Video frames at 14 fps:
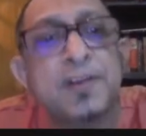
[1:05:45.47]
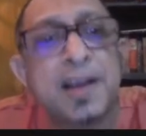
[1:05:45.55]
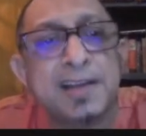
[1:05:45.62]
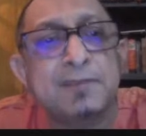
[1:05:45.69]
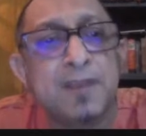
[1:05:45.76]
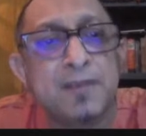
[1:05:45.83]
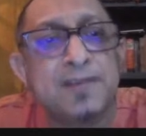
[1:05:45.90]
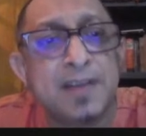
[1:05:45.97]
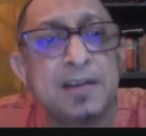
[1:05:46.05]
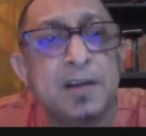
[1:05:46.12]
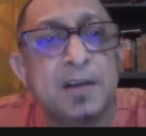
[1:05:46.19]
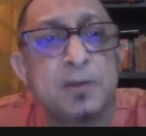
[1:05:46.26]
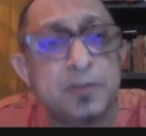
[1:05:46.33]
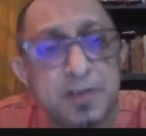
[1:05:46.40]
of tracts we have
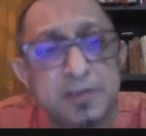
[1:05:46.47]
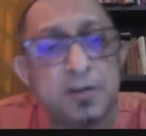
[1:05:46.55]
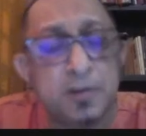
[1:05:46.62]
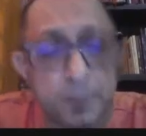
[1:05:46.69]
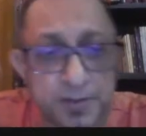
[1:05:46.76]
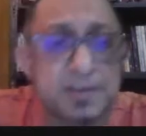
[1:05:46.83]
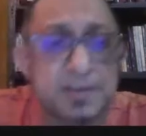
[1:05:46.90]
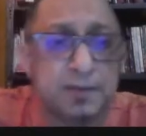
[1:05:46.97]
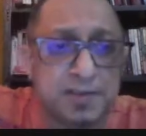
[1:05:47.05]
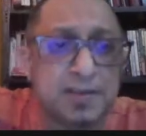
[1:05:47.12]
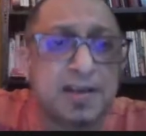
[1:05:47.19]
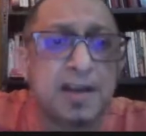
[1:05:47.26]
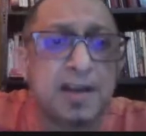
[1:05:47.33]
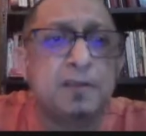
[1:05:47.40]
sent out. So it's almost as if
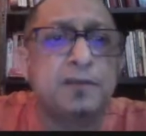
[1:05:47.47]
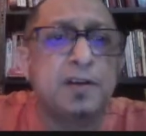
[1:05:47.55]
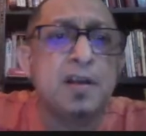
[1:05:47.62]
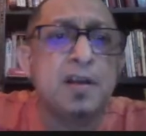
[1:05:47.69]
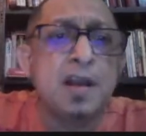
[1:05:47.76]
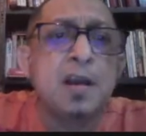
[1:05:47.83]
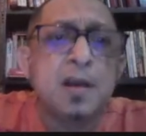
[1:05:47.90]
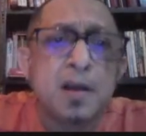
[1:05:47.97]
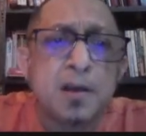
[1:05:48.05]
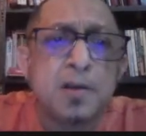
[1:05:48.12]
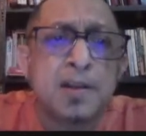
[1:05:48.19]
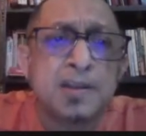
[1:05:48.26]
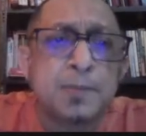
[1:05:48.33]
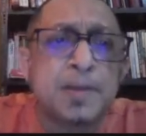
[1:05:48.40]
there's a kind of a
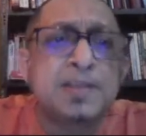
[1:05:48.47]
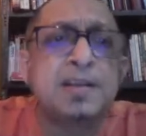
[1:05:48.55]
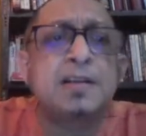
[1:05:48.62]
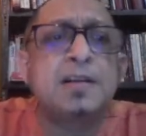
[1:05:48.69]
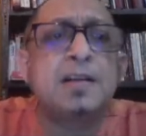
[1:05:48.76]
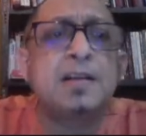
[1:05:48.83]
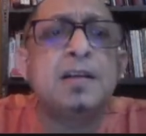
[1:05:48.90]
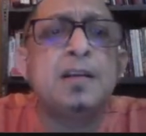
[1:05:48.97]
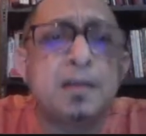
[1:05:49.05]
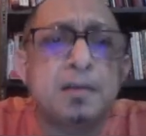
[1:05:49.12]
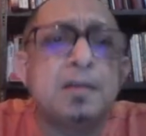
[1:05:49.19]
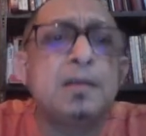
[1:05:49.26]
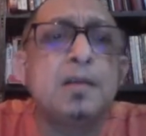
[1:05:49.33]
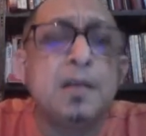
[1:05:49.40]

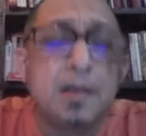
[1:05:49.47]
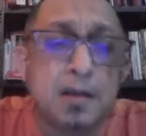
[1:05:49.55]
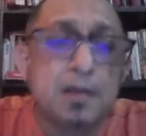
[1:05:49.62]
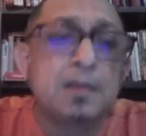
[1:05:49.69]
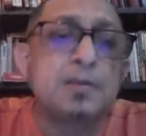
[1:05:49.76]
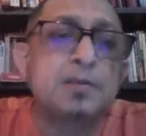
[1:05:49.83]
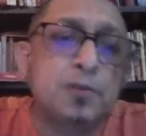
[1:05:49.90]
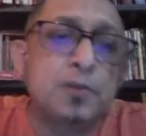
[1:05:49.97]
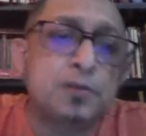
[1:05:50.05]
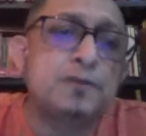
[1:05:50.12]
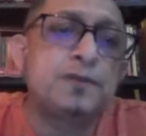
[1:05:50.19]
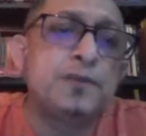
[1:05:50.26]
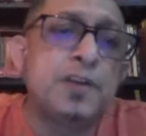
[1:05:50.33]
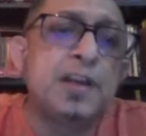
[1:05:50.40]
arithmetical sort
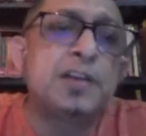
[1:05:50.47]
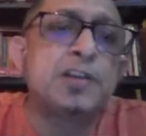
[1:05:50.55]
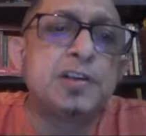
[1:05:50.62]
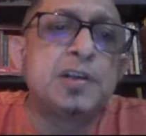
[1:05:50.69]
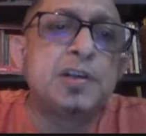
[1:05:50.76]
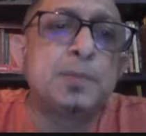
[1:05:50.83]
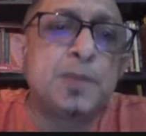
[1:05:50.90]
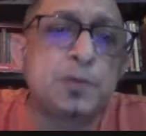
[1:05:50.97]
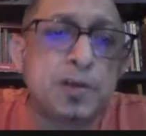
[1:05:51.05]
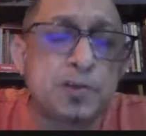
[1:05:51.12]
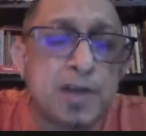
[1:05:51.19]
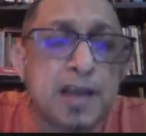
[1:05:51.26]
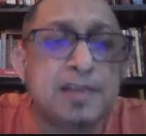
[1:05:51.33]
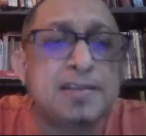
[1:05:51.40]
of relationship
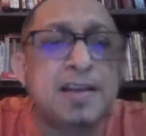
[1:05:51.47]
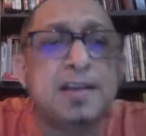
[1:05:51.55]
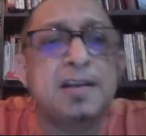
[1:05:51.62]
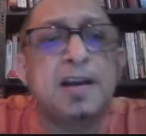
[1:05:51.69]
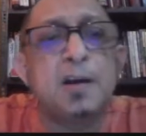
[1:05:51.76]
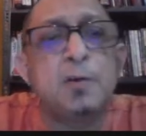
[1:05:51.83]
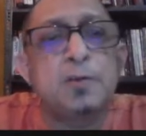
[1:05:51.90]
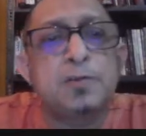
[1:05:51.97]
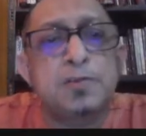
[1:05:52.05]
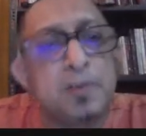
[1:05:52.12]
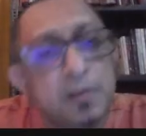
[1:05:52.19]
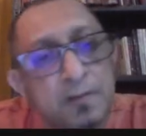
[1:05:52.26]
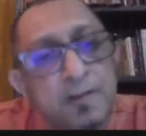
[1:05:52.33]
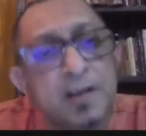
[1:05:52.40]
between track send out,
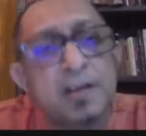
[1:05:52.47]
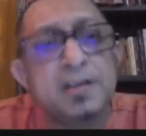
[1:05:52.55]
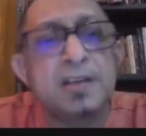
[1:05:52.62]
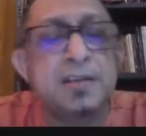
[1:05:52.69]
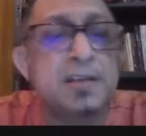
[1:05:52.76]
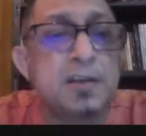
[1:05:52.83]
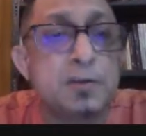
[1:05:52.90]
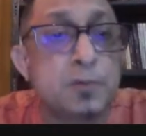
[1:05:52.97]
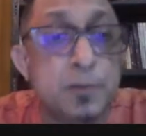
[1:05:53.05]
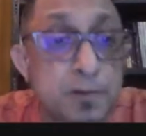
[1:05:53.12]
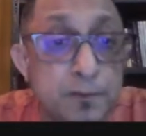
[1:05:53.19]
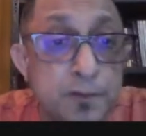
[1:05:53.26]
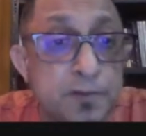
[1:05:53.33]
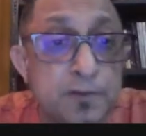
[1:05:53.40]
conversions, and so
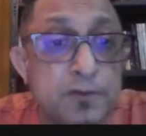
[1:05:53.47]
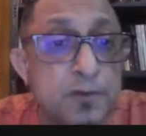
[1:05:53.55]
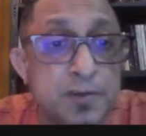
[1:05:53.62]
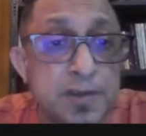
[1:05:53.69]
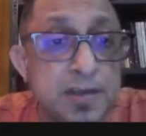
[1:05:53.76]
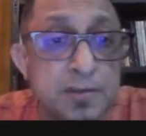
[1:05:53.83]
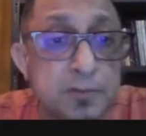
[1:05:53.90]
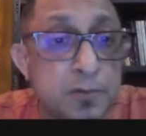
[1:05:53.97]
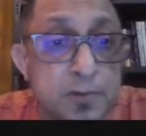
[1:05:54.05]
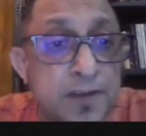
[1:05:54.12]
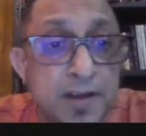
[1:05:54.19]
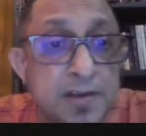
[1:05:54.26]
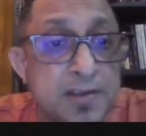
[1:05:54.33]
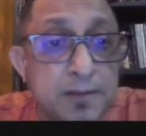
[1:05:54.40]
on and forth. Of course, those
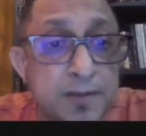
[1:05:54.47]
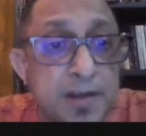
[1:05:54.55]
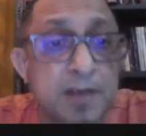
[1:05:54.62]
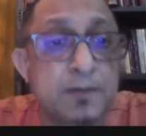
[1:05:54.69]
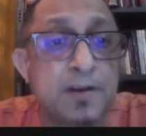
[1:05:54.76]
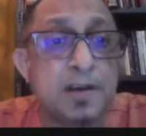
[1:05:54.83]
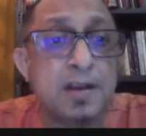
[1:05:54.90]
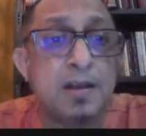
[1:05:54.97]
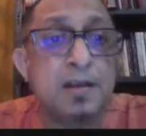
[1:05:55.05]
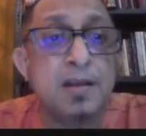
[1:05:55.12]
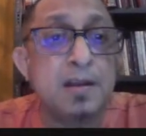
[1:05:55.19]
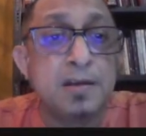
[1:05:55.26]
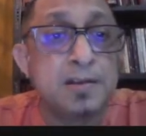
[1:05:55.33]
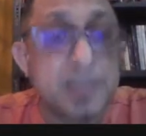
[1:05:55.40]
figures are very, very
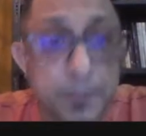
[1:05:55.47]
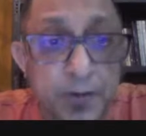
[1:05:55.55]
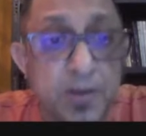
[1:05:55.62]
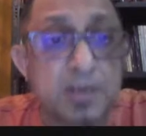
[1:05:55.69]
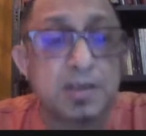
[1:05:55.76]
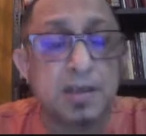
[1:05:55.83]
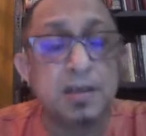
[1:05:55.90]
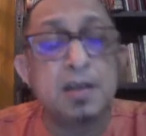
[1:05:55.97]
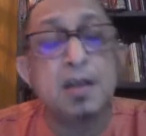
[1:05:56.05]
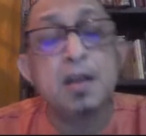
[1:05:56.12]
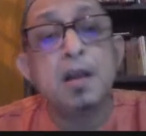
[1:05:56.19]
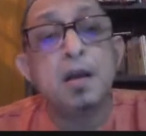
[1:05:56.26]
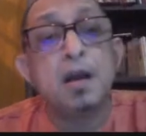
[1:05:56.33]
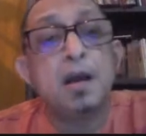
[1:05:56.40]
disappointing.
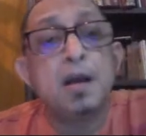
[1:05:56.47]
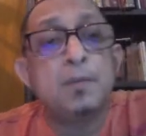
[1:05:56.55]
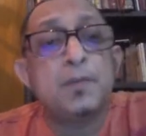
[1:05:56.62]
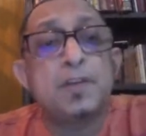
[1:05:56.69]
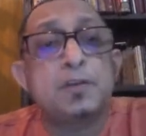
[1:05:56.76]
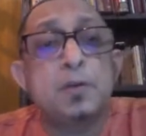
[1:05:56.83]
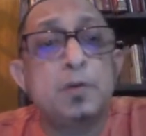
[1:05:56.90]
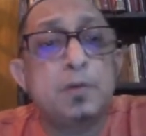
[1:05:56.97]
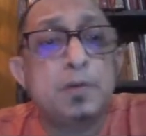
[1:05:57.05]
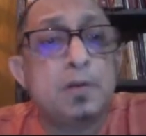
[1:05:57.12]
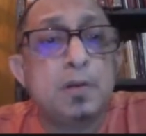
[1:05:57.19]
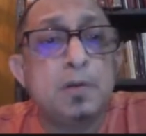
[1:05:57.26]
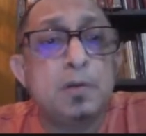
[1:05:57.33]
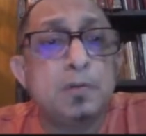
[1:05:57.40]
You
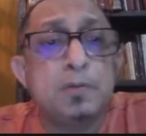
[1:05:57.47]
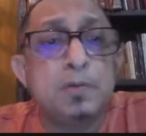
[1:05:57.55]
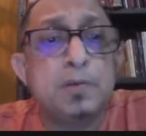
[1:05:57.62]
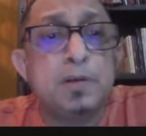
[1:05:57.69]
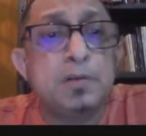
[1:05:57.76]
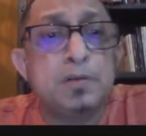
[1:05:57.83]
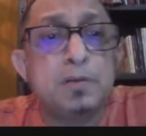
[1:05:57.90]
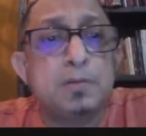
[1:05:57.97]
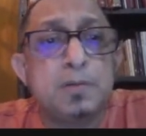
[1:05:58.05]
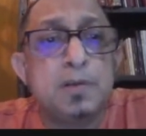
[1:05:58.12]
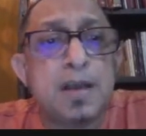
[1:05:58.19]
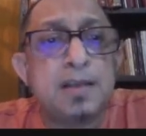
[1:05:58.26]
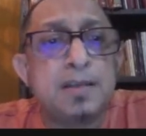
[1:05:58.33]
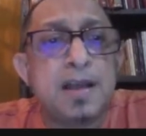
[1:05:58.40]
know,
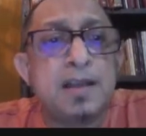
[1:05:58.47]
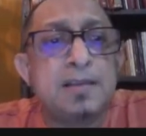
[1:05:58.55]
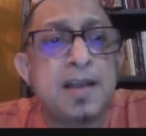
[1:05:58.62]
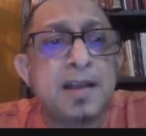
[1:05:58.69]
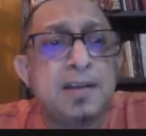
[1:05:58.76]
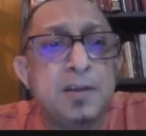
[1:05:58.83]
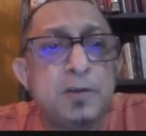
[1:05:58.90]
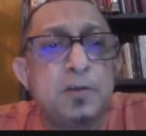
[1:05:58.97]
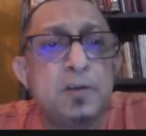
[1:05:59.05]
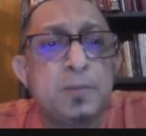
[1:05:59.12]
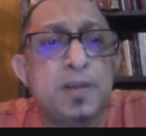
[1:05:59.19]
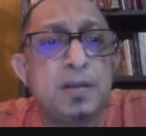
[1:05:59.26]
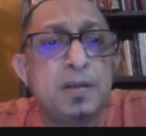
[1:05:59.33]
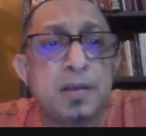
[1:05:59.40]
that
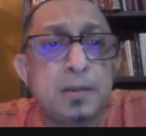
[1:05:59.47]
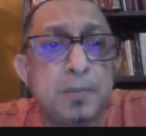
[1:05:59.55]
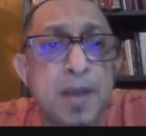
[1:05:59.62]
economy,